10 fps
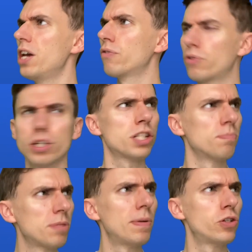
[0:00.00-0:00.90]
Christmas,
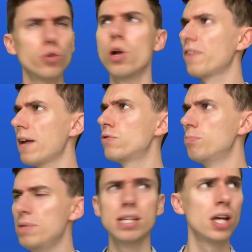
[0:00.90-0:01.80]
my true love gave to
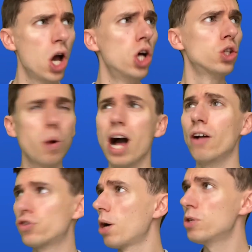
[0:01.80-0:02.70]
me 12
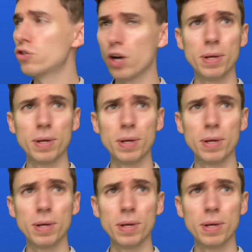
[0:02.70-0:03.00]
drummers drumming.